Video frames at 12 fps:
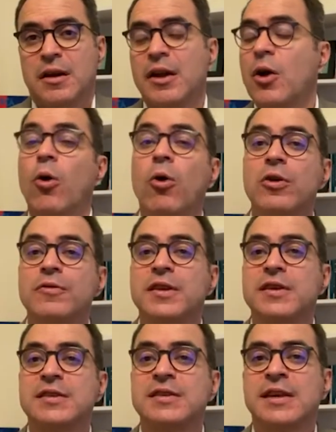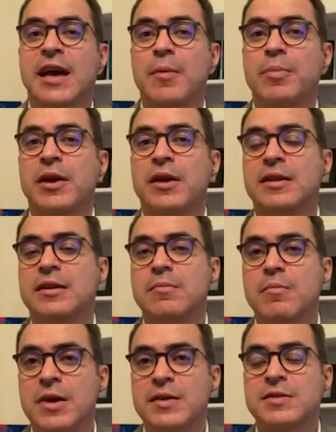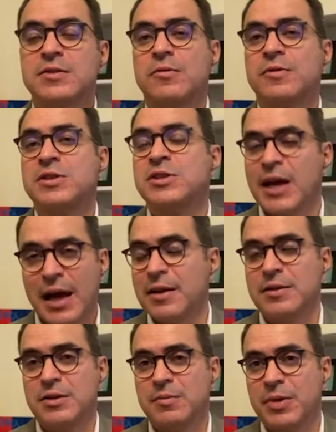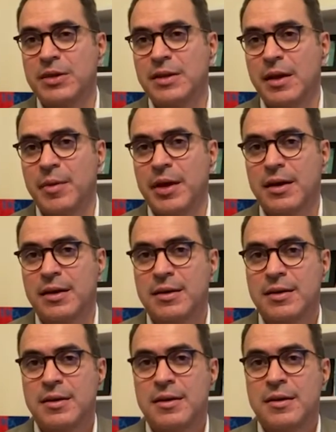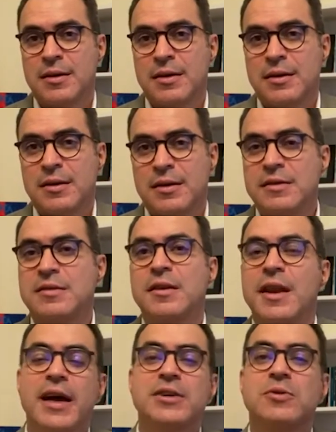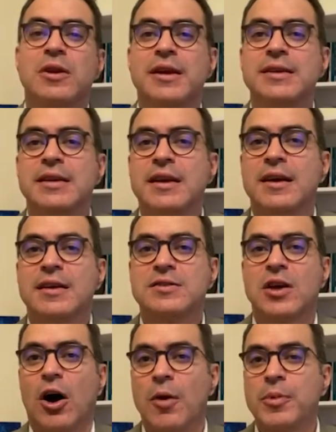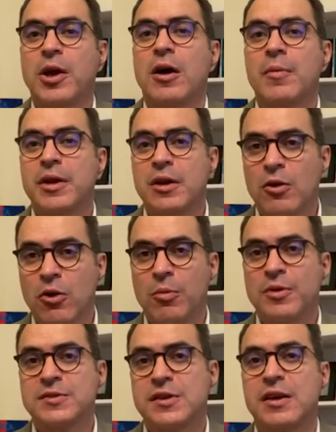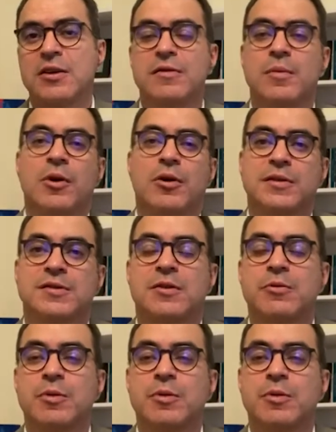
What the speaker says: And all of this is happening in the midst of a challenging pandemic. International IDEA's upcoming Global State of Democracy